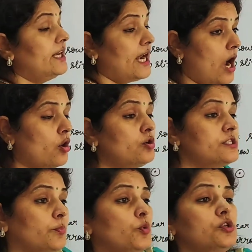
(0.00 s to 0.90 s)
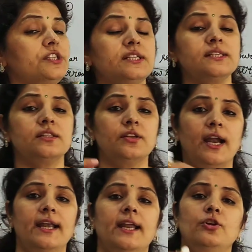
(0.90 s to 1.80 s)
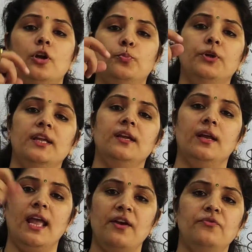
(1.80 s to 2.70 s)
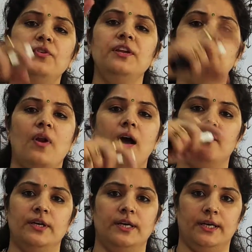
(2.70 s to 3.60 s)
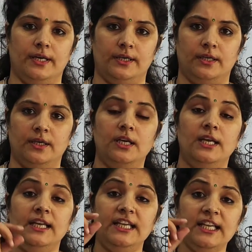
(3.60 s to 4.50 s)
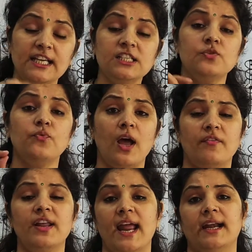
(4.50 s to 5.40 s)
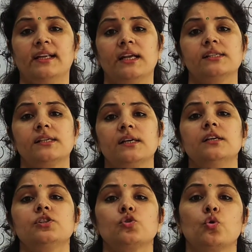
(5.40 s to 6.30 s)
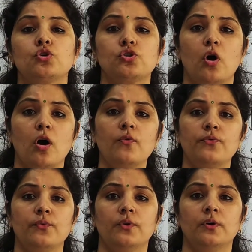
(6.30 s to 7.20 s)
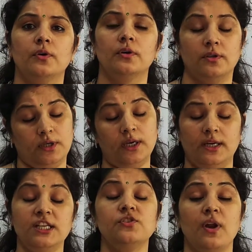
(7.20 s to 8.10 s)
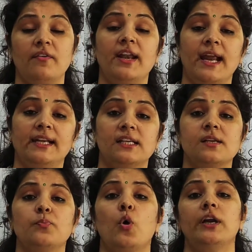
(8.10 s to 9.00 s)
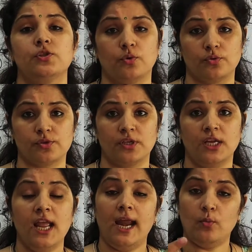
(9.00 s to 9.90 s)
Now suppose there is a thread and you are putting every flower in it. Each flower act as a source of, each flower act as a point source.